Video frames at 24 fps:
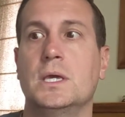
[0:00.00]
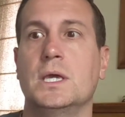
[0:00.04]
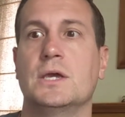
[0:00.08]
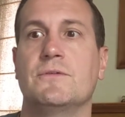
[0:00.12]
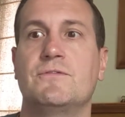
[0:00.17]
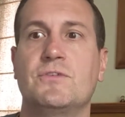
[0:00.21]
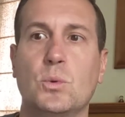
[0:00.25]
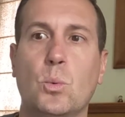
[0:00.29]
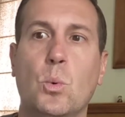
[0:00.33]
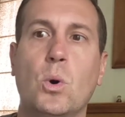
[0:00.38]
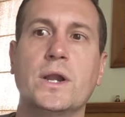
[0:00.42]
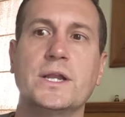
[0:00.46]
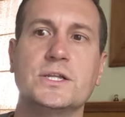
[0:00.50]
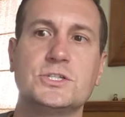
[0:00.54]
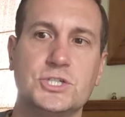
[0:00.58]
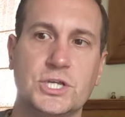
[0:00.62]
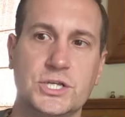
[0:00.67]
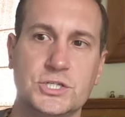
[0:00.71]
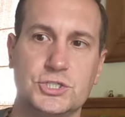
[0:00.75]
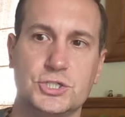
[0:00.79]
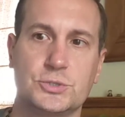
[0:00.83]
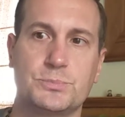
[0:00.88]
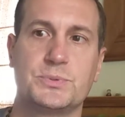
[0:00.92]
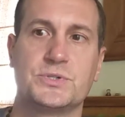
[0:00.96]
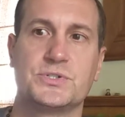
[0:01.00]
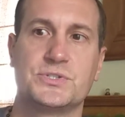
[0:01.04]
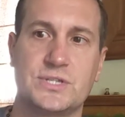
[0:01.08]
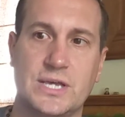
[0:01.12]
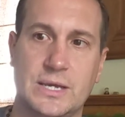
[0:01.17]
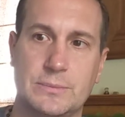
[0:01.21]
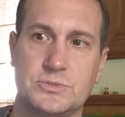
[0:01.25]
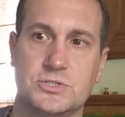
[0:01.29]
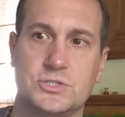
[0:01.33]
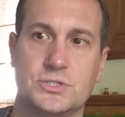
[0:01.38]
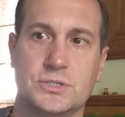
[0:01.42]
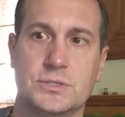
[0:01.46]
If you want to change your
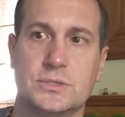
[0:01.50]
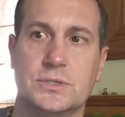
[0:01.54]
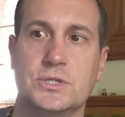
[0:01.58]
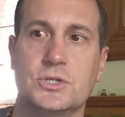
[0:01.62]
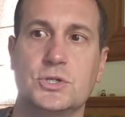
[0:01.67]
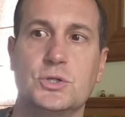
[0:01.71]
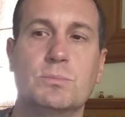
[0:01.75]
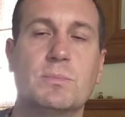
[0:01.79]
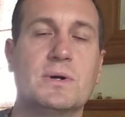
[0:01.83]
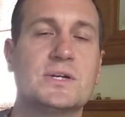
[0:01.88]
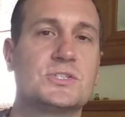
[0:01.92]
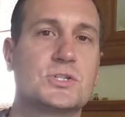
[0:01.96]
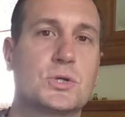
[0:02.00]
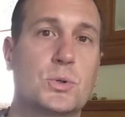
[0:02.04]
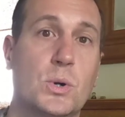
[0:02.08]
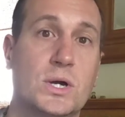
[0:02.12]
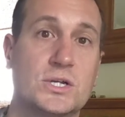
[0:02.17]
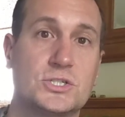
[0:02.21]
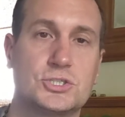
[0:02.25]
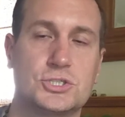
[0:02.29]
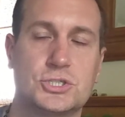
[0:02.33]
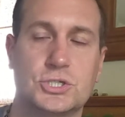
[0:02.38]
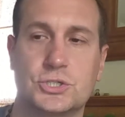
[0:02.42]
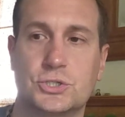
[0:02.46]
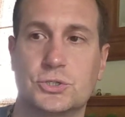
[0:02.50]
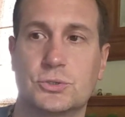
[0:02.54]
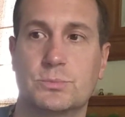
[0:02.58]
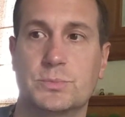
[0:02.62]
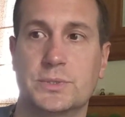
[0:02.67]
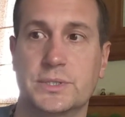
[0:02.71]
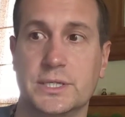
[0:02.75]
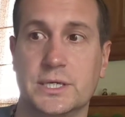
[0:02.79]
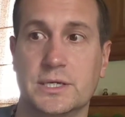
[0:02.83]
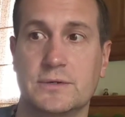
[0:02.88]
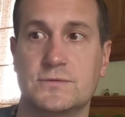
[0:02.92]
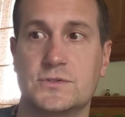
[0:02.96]
perception, then you must question your
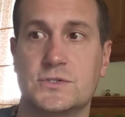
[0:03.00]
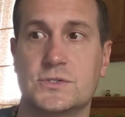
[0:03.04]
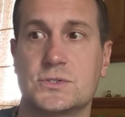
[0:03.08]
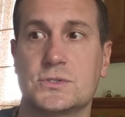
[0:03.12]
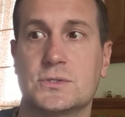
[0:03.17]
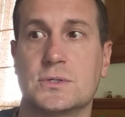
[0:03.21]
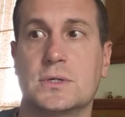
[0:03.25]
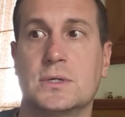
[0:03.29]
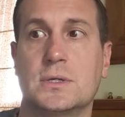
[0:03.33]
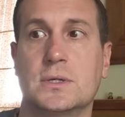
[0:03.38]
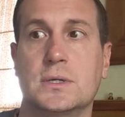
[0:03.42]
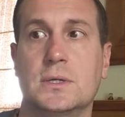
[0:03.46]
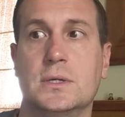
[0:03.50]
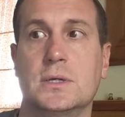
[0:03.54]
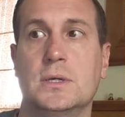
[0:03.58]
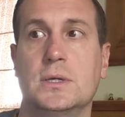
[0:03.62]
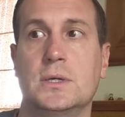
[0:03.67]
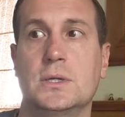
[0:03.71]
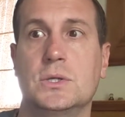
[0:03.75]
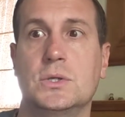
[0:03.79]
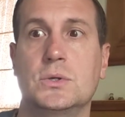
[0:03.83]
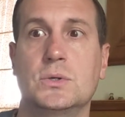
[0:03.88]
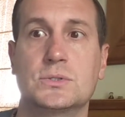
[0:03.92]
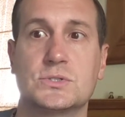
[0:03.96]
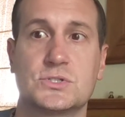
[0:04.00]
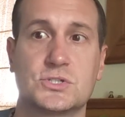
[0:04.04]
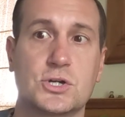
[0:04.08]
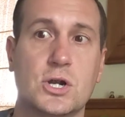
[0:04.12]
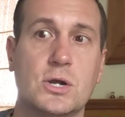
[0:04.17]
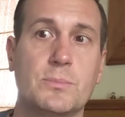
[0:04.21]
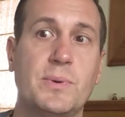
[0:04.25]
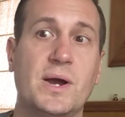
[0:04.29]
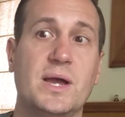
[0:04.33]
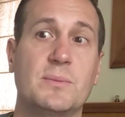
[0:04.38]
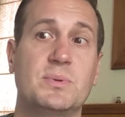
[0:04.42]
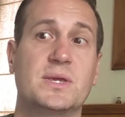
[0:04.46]
beliefs. You can
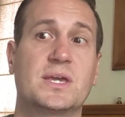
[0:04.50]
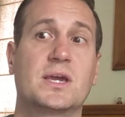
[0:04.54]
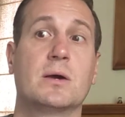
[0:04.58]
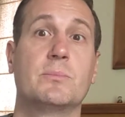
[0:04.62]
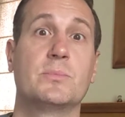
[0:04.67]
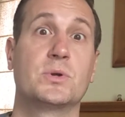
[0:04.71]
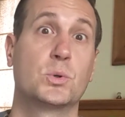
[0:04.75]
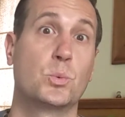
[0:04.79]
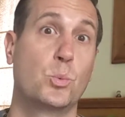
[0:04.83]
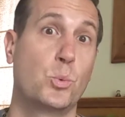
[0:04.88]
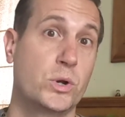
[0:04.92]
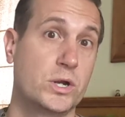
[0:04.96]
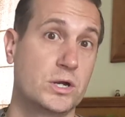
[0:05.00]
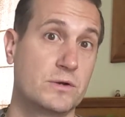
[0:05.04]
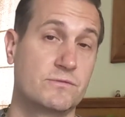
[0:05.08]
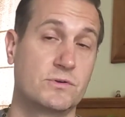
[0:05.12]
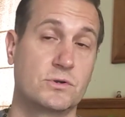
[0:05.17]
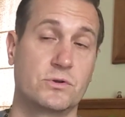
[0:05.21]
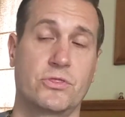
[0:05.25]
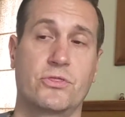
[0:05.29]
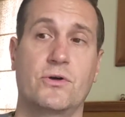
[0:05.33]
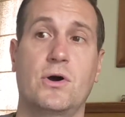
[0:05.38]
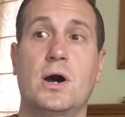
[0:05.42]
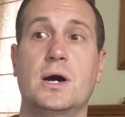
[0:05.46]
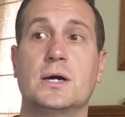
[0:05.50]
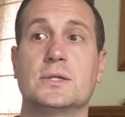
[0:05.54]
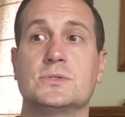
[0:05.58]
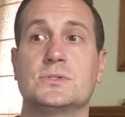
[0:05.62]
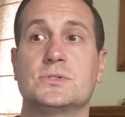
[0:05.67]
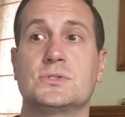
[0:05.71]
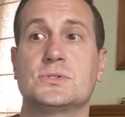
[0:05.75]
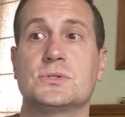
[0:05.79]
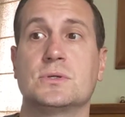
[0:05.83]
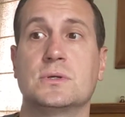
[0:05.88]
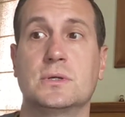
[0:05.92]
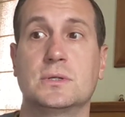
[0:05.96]
start by becoming aware of your
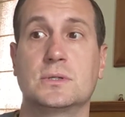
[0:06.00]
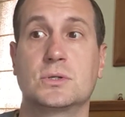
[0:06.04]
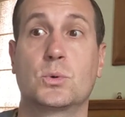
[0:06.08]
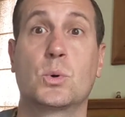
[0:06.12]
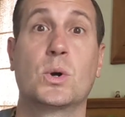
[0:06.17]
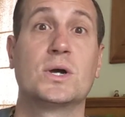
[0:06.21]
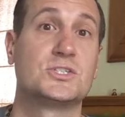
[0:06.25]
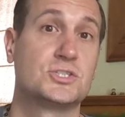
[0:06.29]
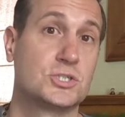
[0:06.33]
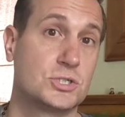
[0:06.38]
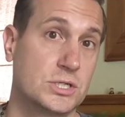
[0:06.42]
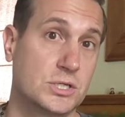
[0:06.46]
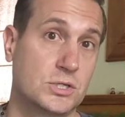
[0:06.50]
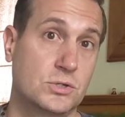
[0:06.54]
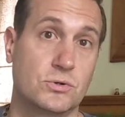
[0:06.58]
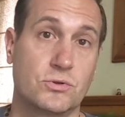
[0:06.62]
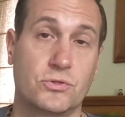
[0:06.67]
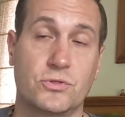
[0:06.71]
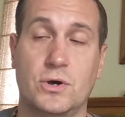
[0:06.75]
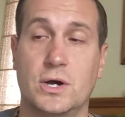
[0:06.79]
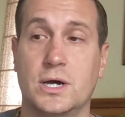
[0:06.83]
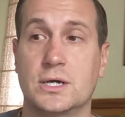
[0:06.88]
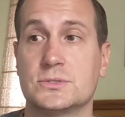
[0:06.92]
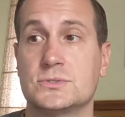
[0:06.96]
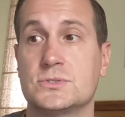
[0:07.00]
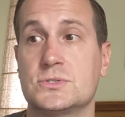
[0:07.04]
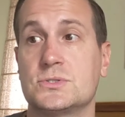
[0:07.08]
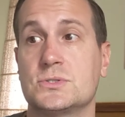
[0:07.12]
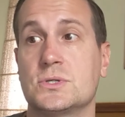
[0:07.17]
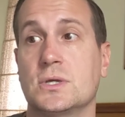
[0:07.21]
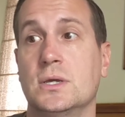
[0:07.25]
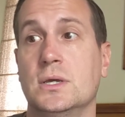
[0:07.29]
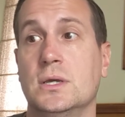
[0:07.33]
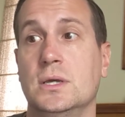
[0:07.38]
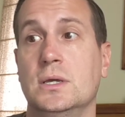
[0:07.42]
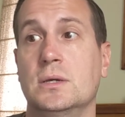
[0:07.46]
thoughts and questioning your thoughts.
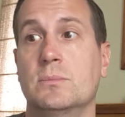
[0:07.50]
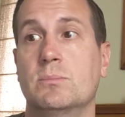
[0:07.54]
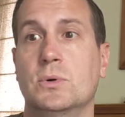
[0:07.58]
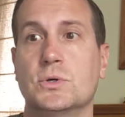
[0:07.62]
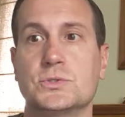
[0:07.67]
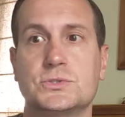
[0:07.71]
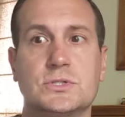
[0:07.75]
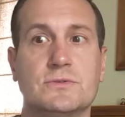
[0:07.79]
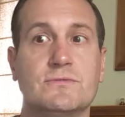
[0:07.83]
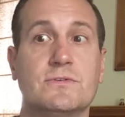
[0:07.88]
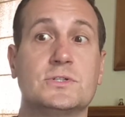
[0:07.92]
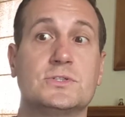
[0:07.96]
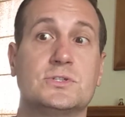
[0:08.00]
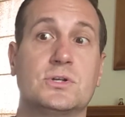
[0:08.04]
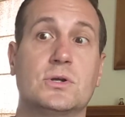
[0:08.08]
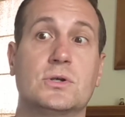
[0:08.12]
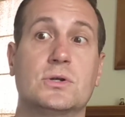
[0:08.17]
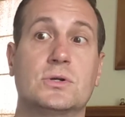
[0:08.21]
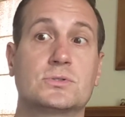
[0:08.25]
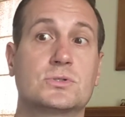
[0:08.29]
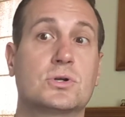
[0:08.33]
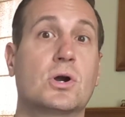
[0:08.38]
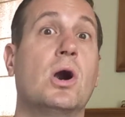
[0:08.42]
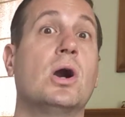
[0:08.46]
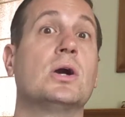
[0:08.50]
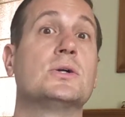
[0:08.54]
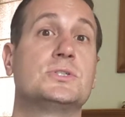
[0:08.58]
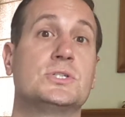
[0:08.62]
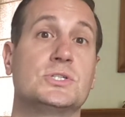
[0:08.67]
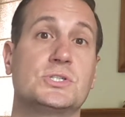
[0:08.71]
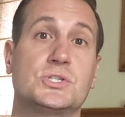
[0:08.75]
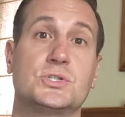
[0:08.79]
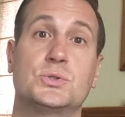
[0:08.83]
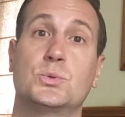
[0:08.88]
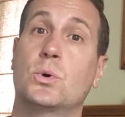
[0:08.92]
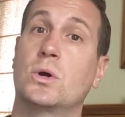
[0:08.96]
Most of us are
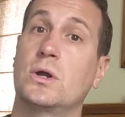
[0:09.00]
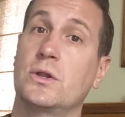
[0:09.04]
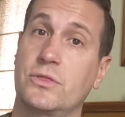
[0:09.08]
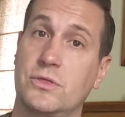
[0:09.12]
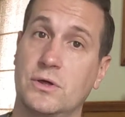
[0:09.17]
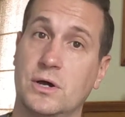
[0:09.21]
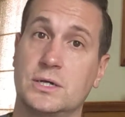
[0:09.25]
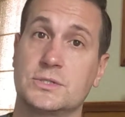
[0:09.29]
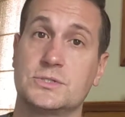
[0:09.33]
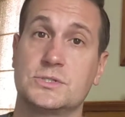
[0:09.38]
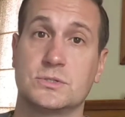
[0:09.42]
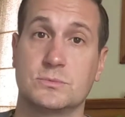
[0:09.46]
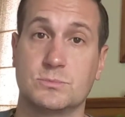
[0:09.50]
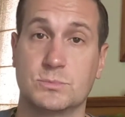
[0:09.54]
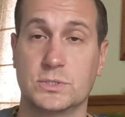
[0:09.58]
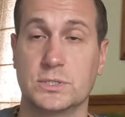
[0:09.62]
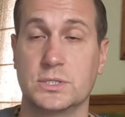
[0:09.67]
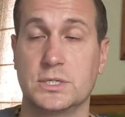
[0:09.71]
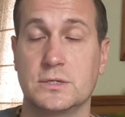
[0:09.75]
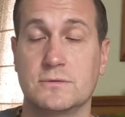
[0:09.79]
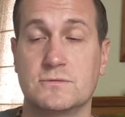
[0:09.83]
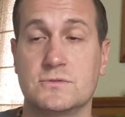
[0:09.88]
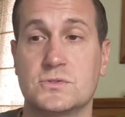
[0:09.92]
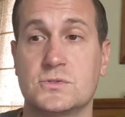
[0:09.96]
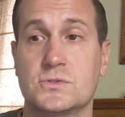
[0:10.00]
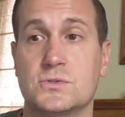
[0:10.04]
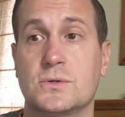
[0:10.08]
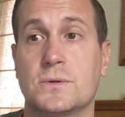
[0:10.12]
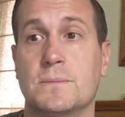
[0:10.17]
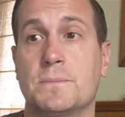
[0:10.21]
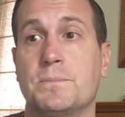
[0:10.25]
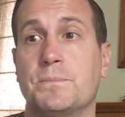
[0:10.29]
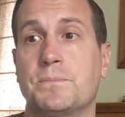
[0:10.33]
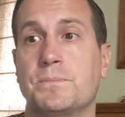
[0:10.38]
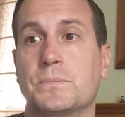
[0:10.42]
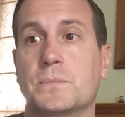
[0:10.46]
unconscious to our thoughts and beliefs.
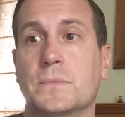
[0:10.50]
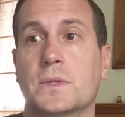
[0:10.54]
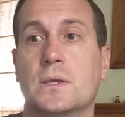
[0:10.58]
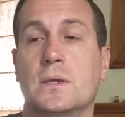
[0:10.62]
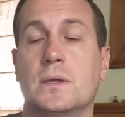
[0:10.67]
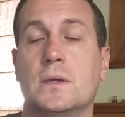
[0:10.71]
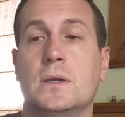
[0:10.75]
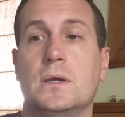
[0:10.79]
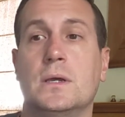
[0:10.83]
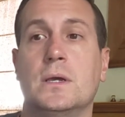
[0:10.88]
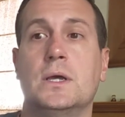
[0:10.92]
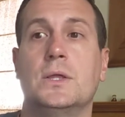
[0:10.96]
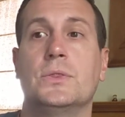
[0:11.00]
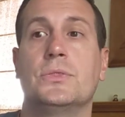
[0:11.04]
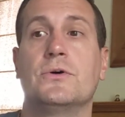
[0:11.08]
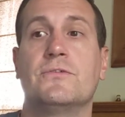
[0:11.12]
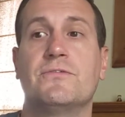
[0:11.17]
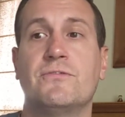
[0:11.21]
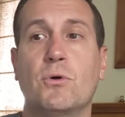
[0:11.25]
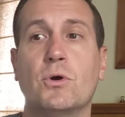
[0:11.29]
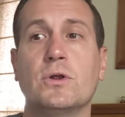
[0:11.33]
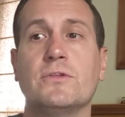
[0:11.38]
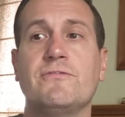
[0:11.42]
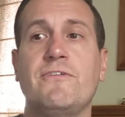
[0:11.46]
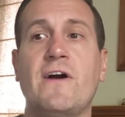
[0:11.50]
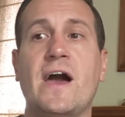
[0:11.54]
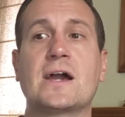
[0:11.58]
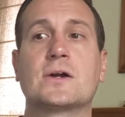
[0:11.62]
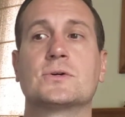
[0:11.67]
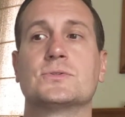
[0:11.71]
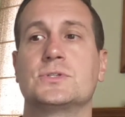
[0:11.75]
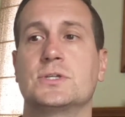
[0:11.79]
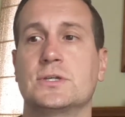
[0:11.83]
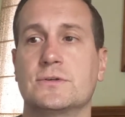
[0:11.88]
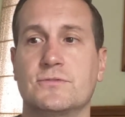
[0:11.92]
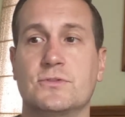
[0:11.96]
The fourth
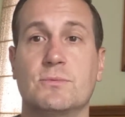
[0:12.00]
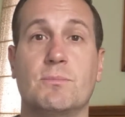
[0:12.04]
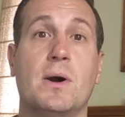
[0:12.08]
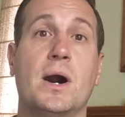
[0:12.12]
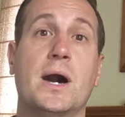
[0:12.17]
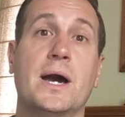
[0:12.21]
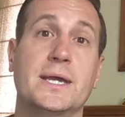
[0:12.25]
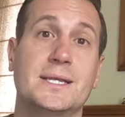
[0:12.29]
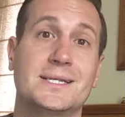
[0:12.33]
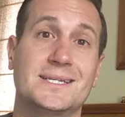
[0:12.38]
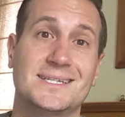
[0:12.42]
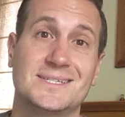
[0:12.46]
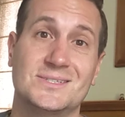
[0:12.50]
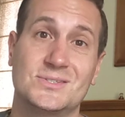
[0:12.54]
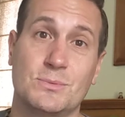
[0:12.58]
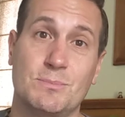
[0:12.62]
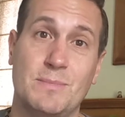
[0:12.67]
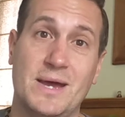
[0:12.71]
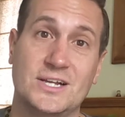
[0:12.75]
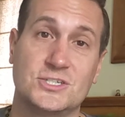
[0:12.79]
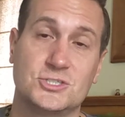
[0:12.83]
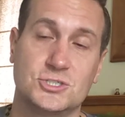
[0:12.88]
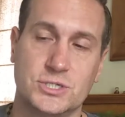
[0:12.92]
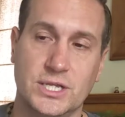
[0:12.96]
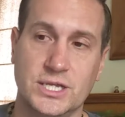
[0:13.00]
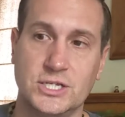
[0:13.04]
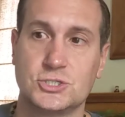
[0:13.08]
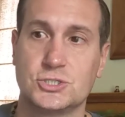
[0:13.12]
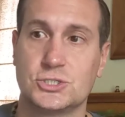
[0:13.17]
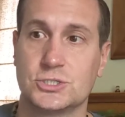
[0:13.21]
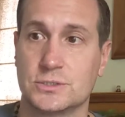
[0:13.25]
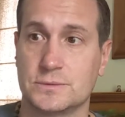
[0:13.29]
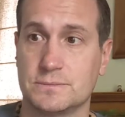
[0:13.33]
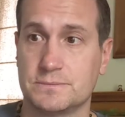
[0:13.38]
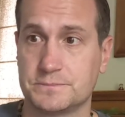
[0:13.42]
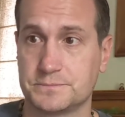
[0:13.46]
faculty of the mind is
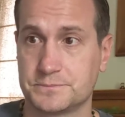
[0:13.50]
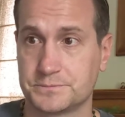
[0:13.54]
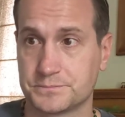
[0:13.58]
imagination.